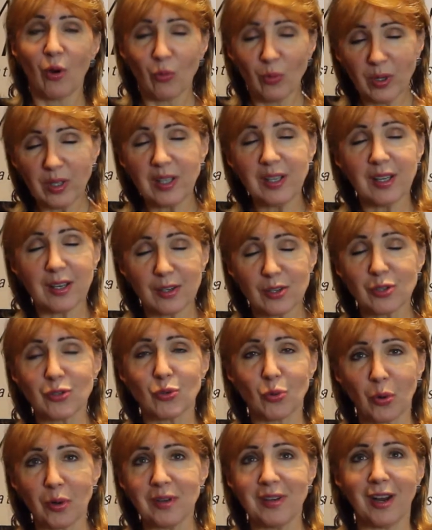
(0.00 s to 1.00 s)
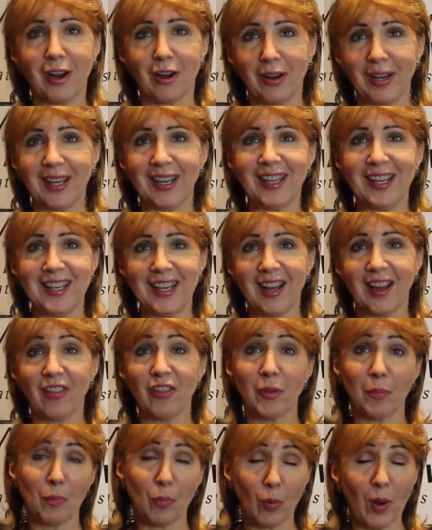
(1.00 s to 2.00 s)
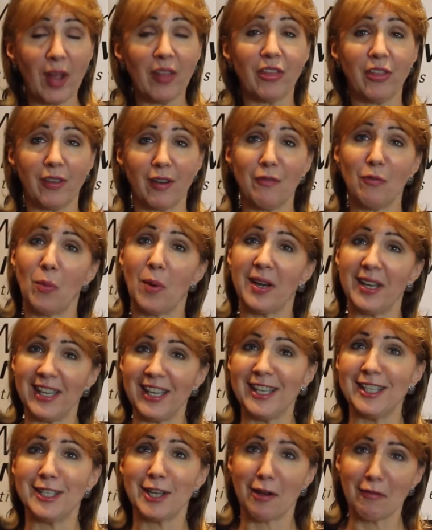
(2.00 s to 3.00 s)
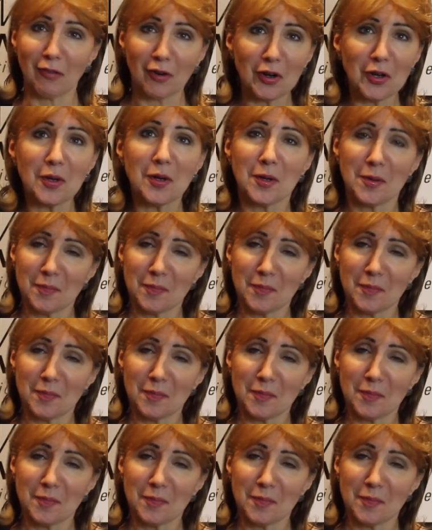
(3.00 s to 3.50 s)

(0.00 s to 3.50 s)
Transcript: really extraordinary in uh, the breadth of what he endeavored.